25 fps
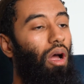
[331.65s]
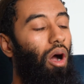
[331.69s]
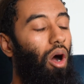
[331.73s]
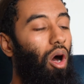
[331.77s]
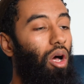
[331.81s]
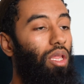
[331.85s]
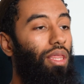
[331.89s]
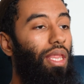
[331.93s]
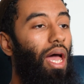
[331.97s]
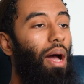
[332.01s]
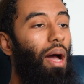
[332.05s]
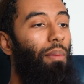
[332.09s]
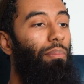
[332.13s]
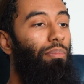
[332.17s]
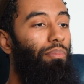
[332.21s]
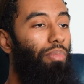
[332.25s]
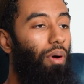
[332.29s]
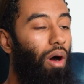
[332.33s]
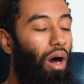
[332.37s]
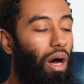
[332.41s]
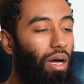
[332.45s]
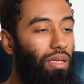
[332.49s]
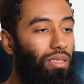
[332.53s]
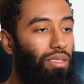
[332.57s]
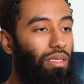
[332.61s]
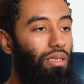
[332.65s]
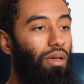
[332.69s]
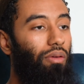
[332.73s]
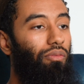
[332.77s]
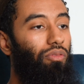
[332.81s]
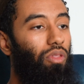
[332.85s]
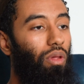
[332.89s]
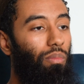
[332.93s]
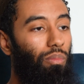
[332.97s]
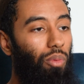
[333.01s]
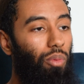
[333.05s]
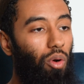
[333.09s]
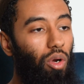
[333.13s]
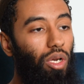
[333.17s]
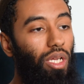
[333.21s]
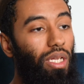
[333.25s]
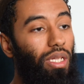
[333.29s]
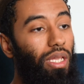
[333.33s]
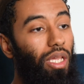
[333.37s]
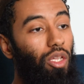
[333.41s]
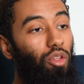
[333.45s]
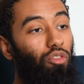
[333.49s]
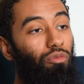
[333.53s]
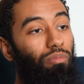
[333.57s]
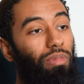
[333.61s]
on that part of the body
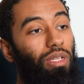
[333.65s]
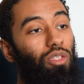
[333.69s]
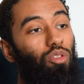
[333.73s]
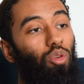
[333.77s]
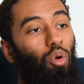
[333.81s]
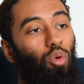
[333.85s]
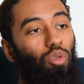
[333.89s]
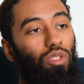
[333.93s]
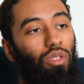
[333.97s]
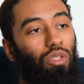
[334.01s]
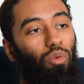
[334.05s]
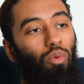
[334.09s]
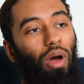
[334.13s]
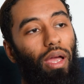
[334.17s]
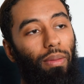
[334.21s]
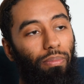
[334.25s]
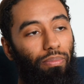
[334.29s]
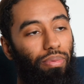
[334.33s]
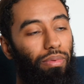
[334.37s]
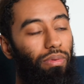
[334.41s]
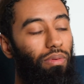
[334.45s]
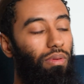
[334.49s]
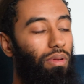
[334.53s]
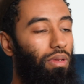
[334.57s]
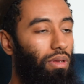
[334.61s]
that you've been told to wipe.